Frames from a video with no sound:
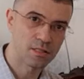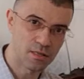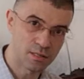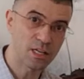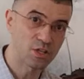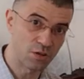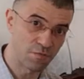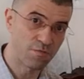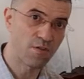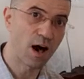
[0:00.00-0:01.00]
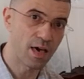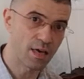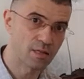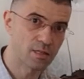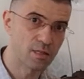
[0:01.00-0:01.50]
is actually
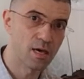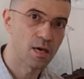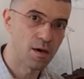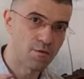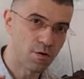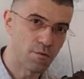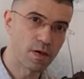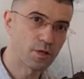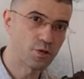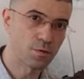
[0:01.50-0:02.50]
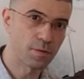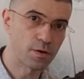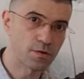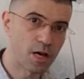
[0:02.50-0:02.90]
fired for a very short period of